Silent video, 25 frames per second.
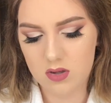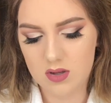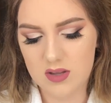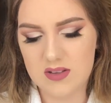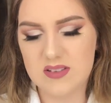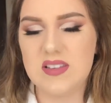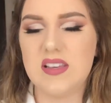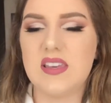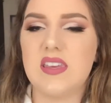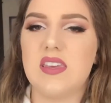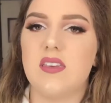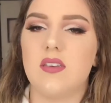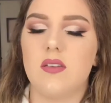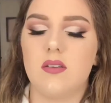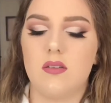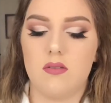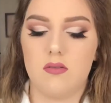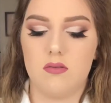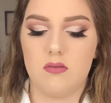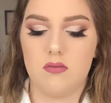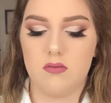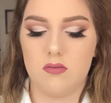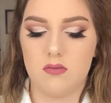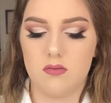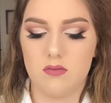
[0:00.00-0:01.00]
Is it
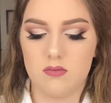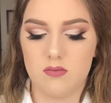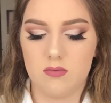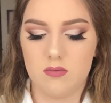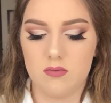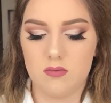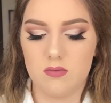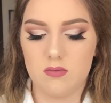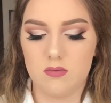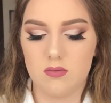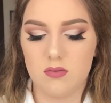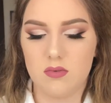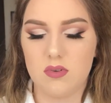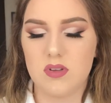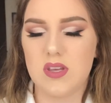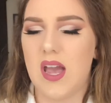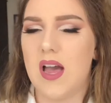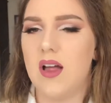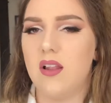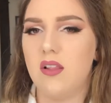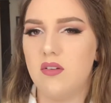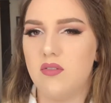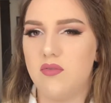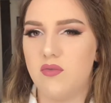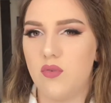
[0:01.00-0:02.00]

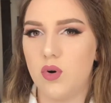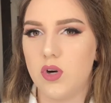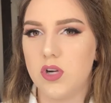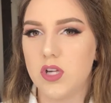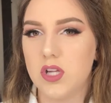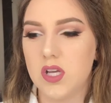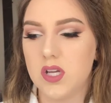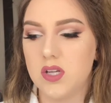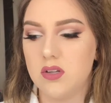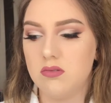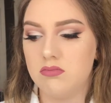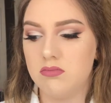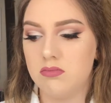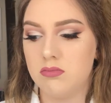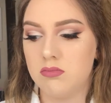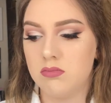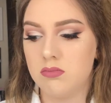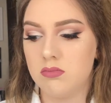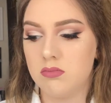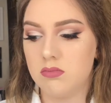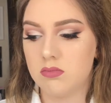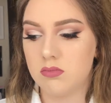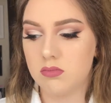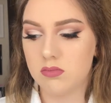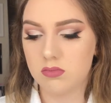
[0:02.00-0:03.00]
California?
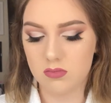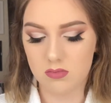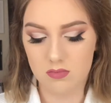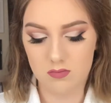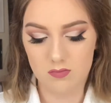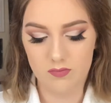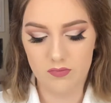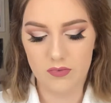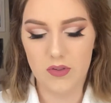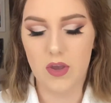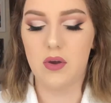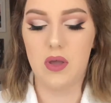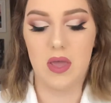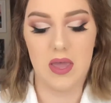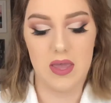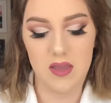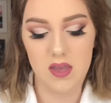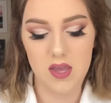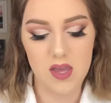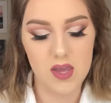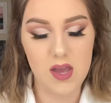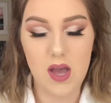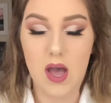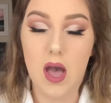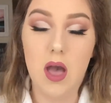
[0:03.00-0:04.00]
Okay,
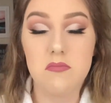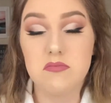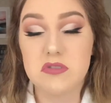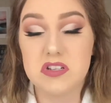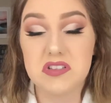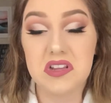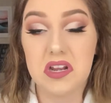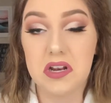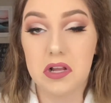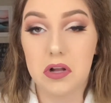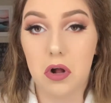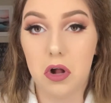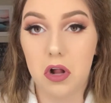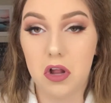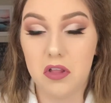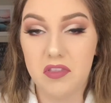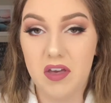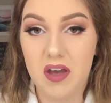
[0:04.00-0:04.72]
I'm just gonna call